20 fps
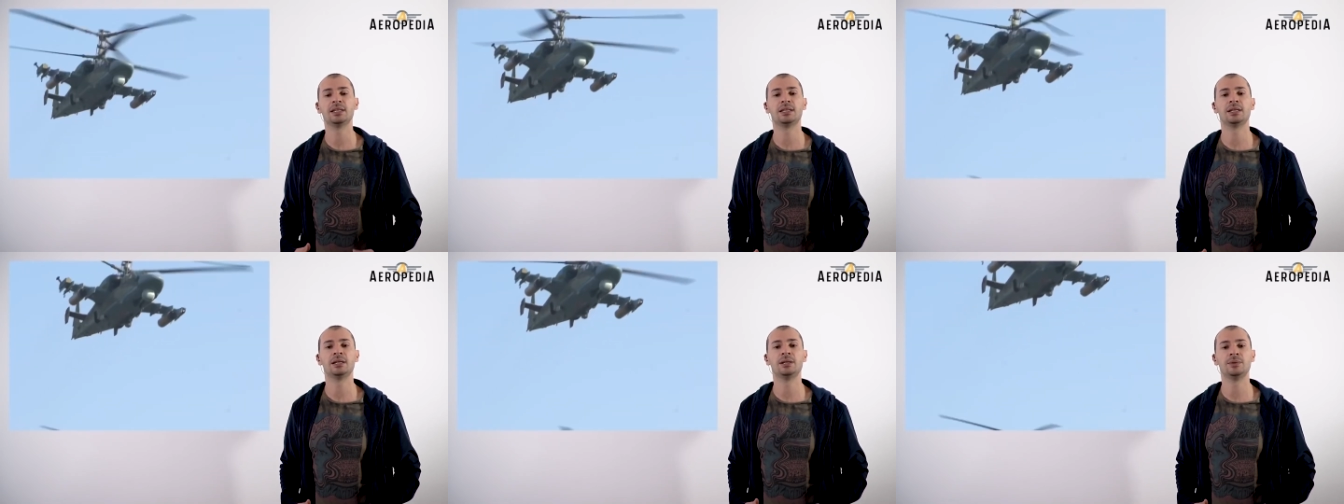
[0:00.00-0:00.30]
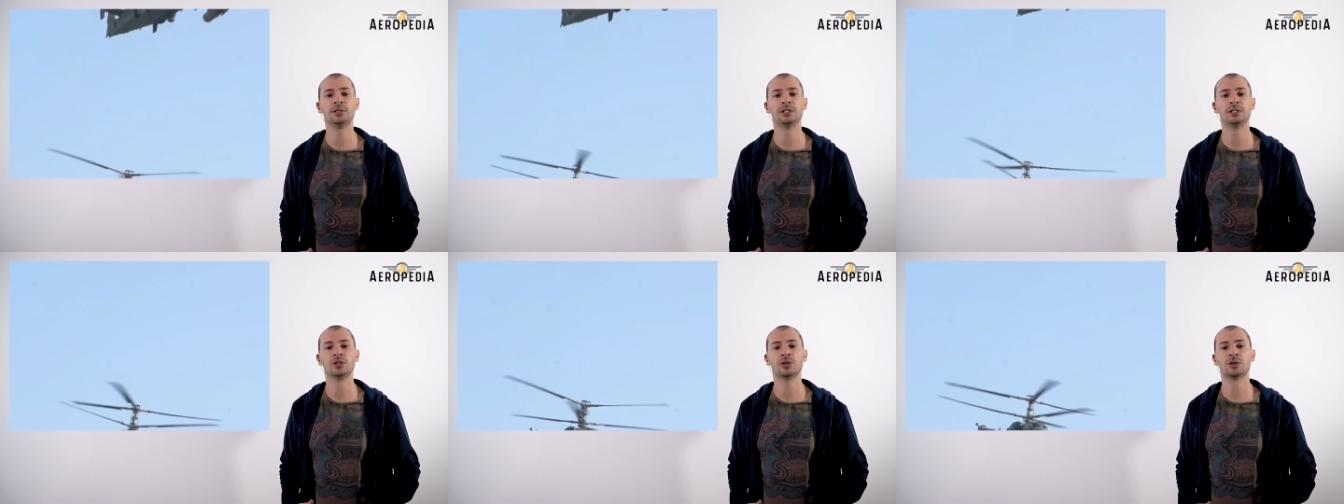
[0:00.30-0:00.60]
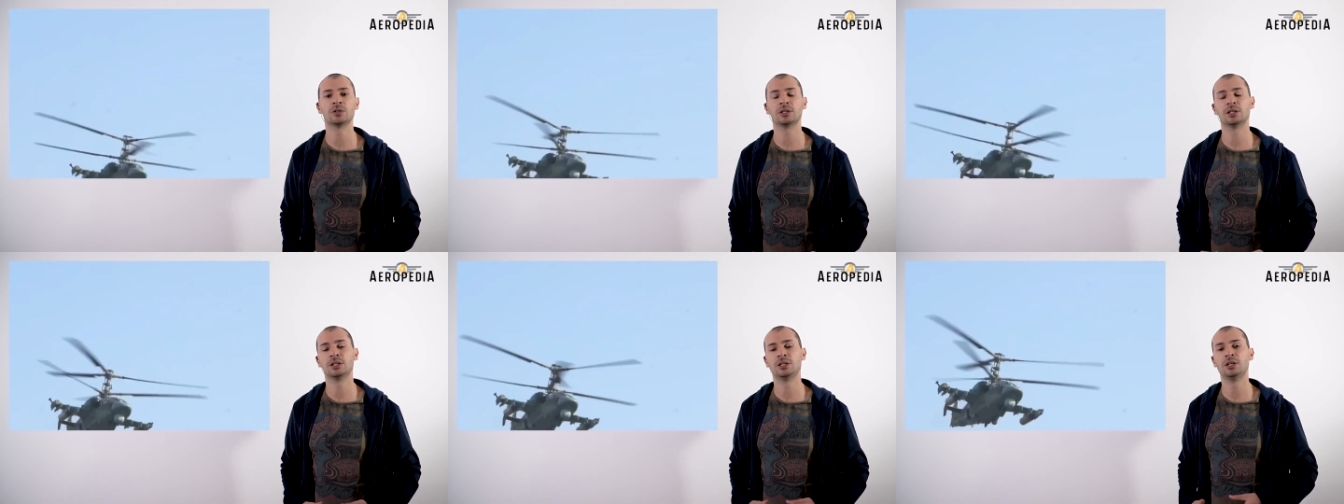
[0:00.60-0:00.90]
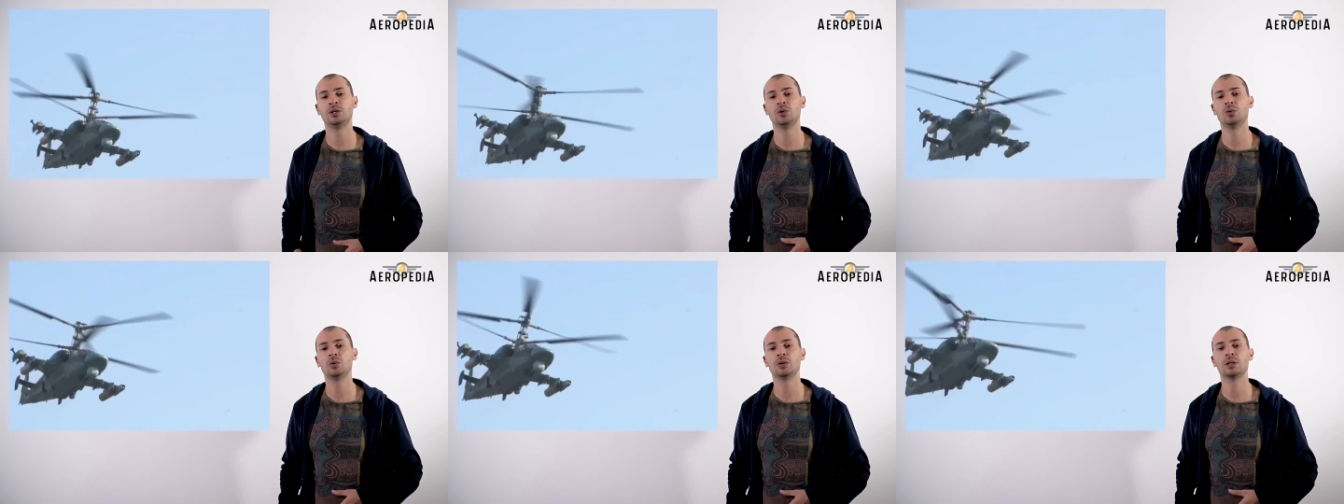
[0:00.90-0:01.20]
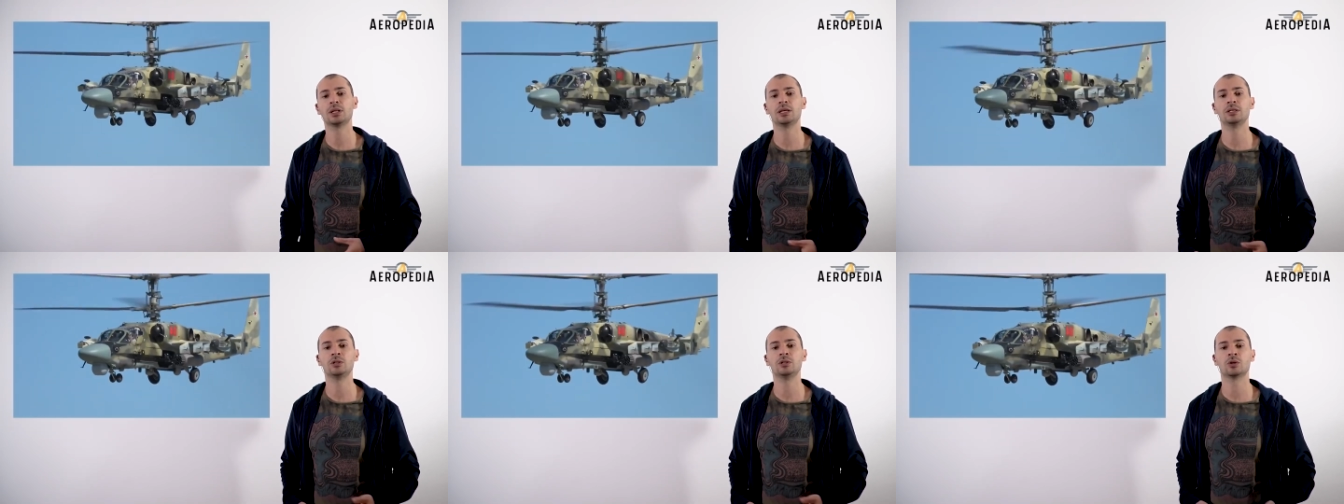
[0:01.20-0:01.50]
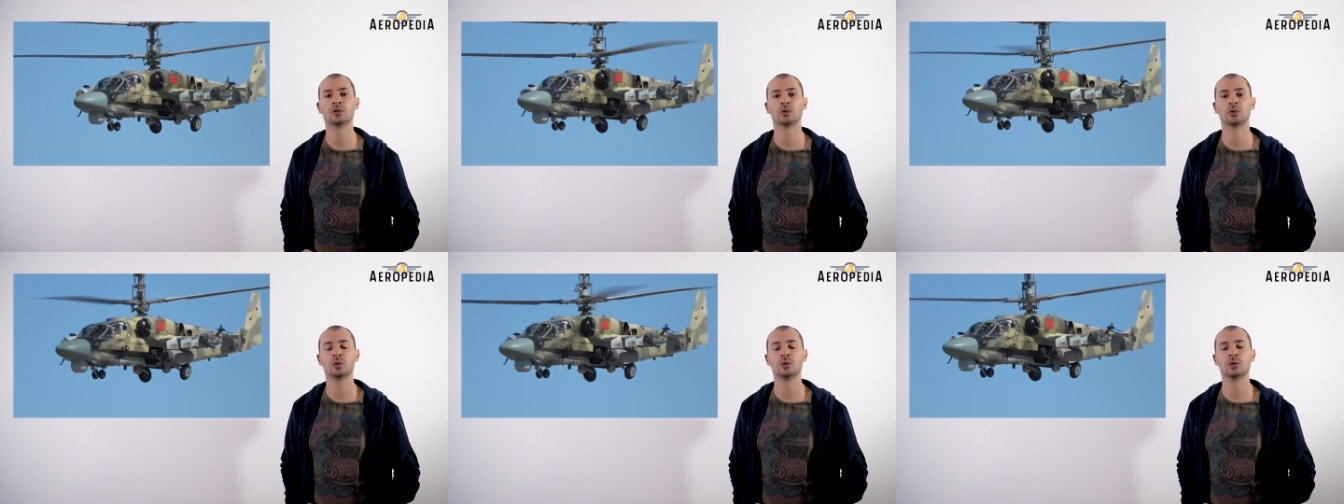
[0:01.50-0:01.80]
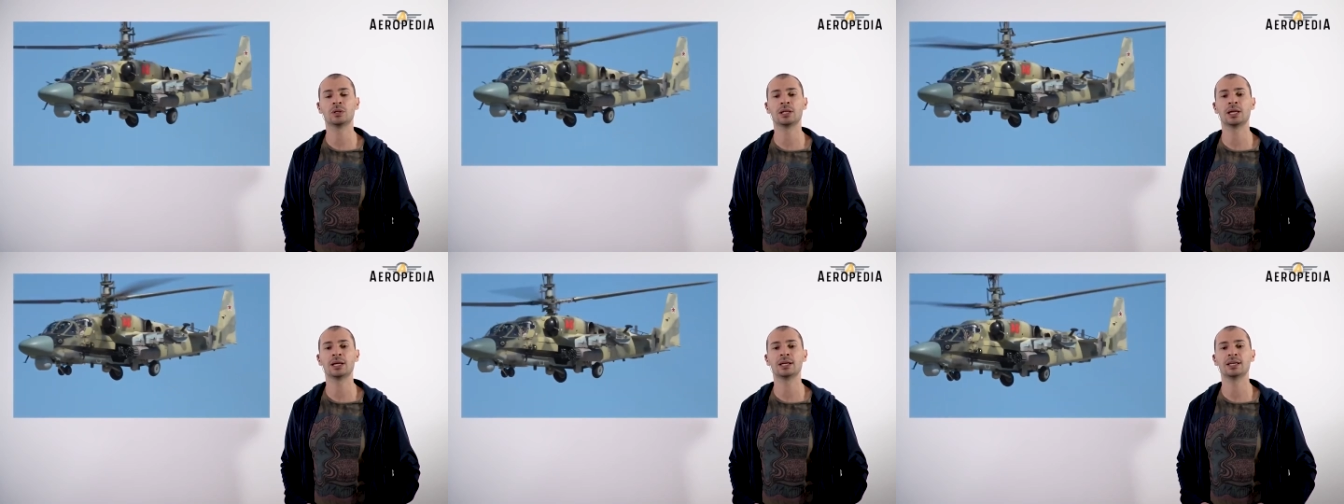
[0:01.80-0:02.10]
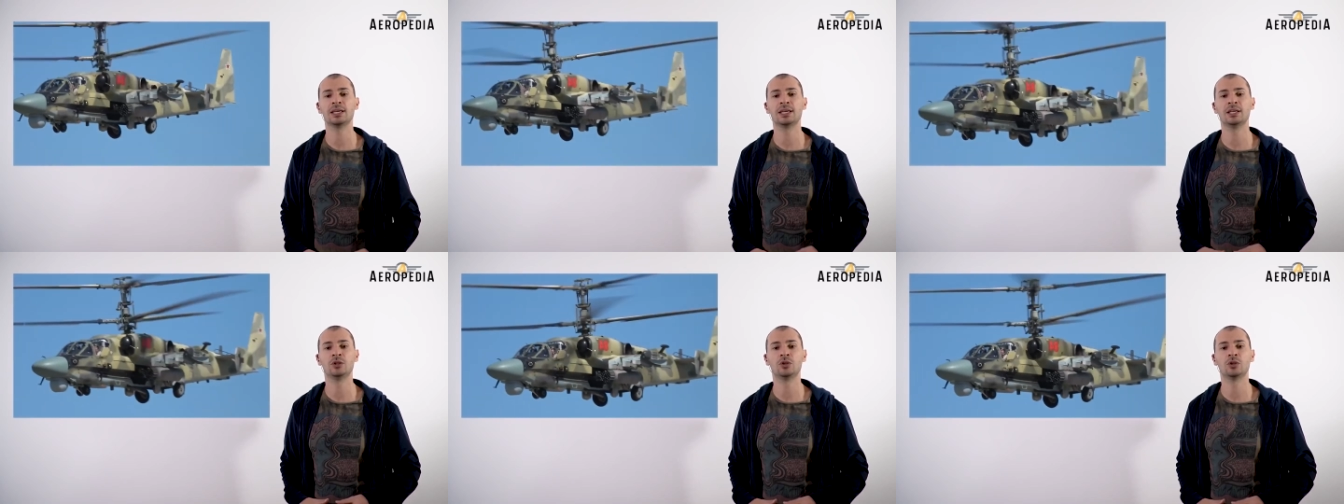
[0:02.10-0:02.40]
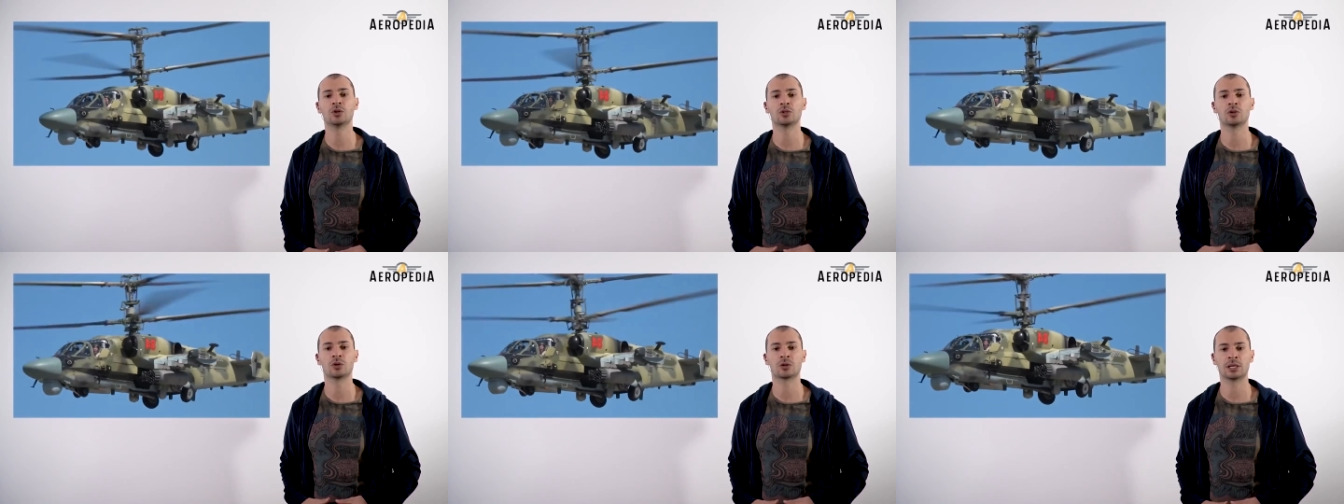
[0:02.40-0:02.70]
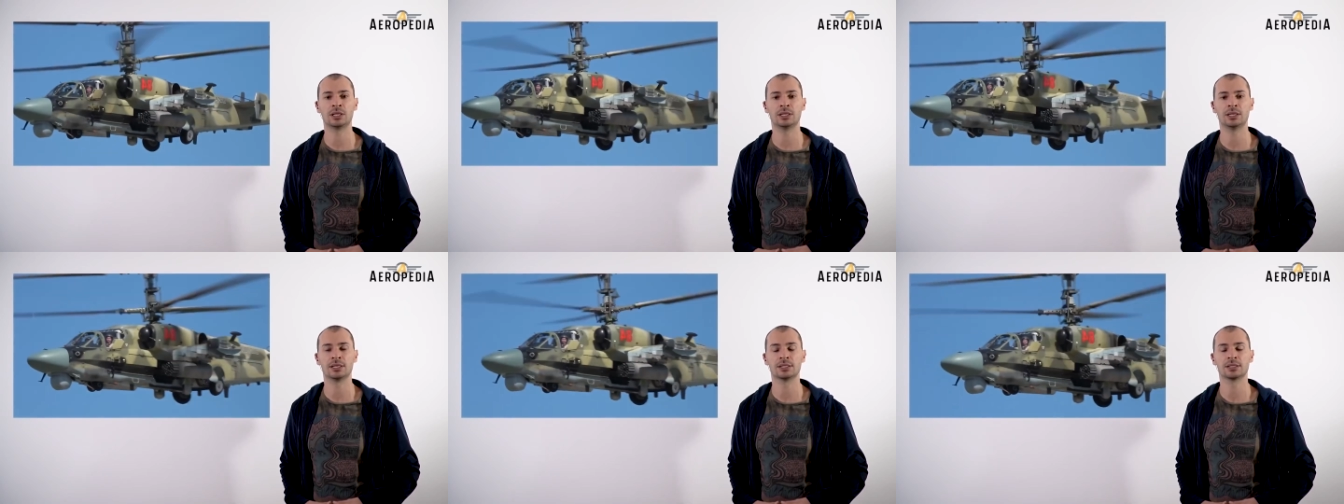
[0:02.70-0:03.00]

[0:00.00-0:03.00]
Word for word: television were also installed underneath in two turrets.